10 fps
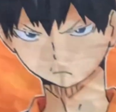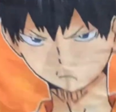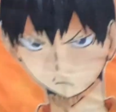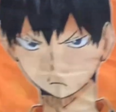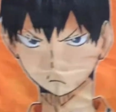
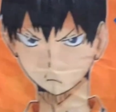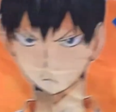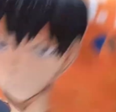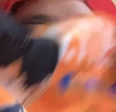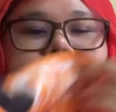Karasuno High
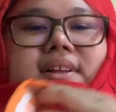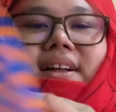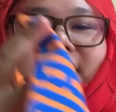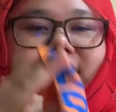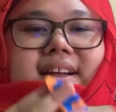School.
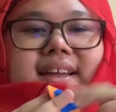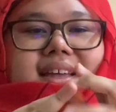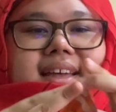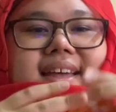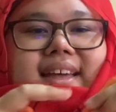
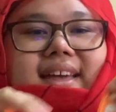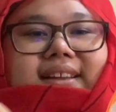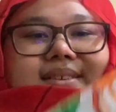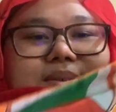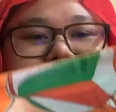
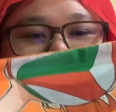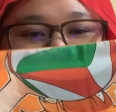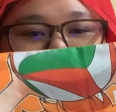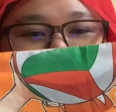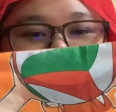And
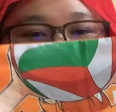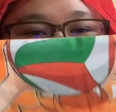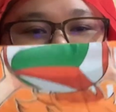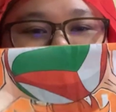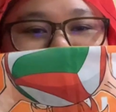also,
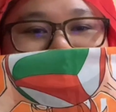if we